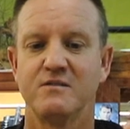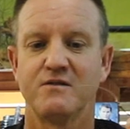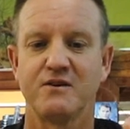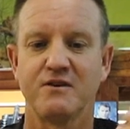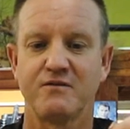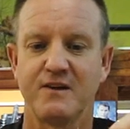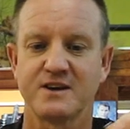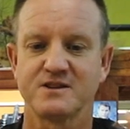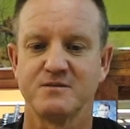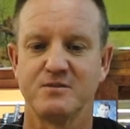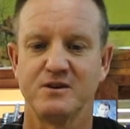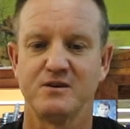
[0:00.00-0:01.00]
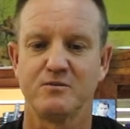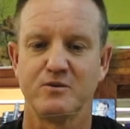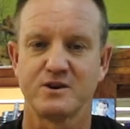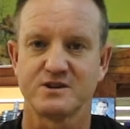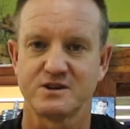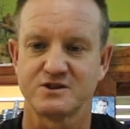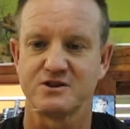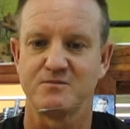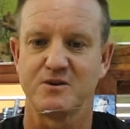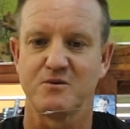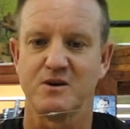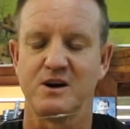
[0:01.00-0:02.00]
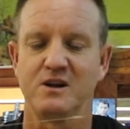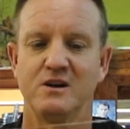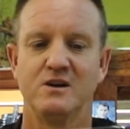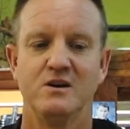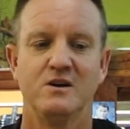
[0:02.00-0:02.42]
very flexible, works extremely well.